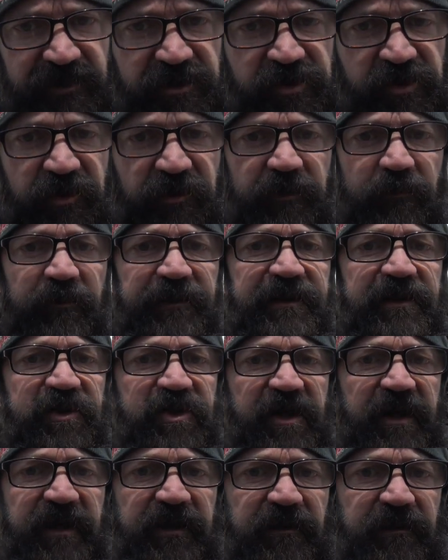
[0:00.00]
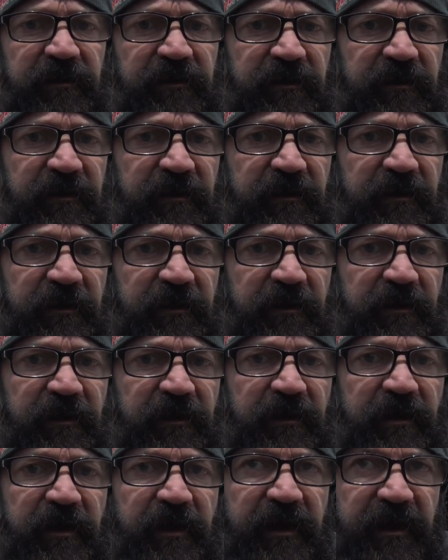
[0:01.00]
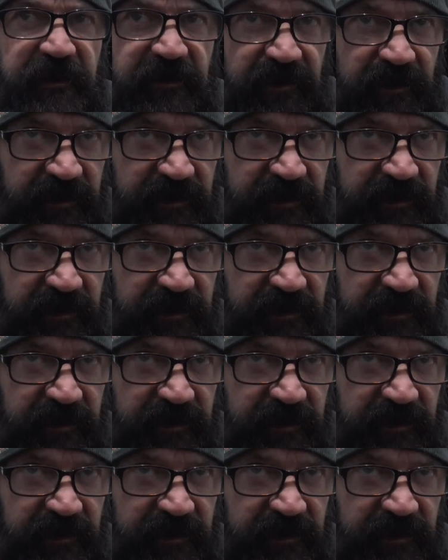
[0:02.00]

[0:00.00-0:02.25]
as a unit with the chain and